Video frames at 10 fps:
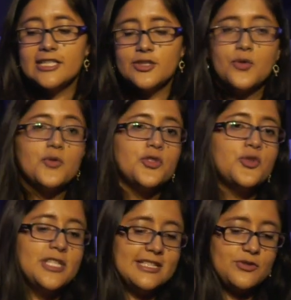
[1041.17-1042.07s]
So
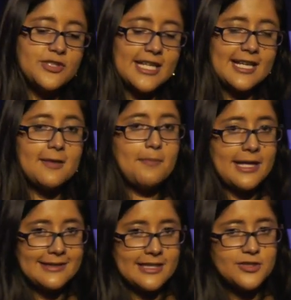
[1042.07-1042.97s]
you need to take
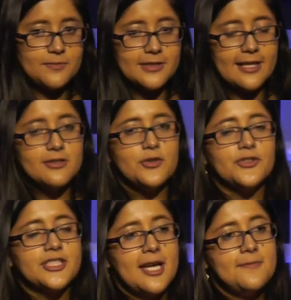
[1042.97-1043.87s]
advantage of that. Your
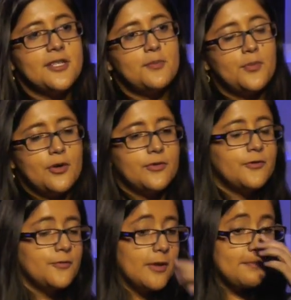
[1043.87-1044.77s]
types are
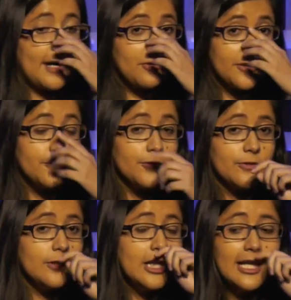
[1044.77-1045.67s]

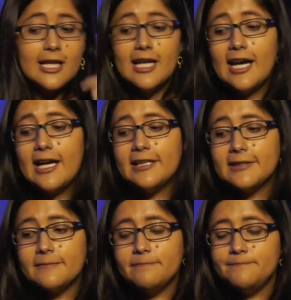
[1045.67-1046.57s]
powerful,
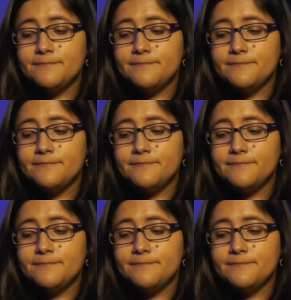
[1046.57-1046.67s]
and